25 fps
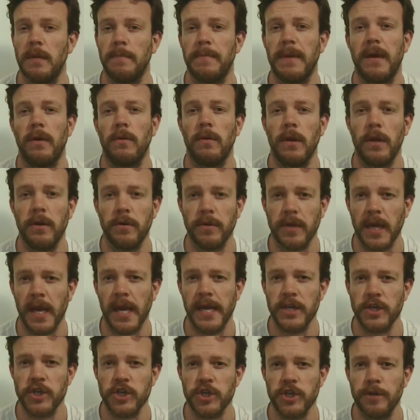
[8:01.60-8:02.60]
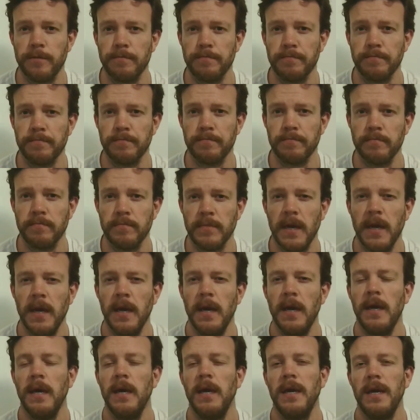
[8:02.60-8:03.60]
about location.
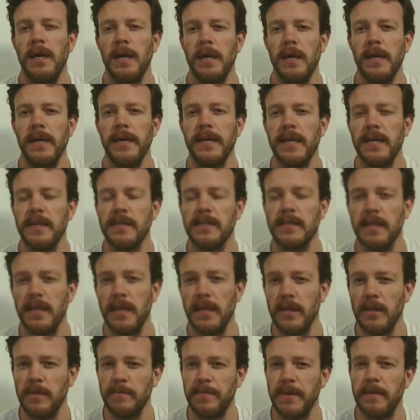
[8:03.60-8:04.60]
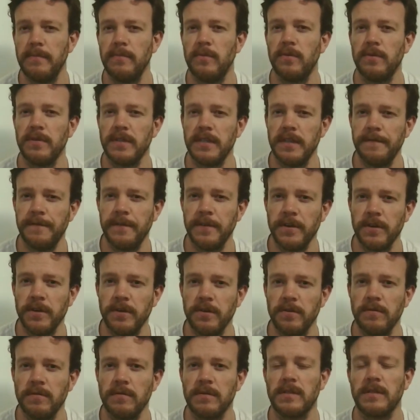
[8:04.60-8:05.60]
It gets a little bit more
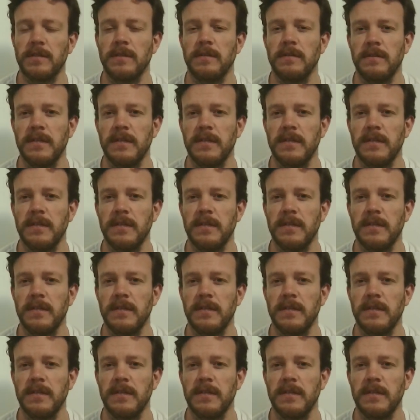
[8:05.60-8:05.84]
difficult,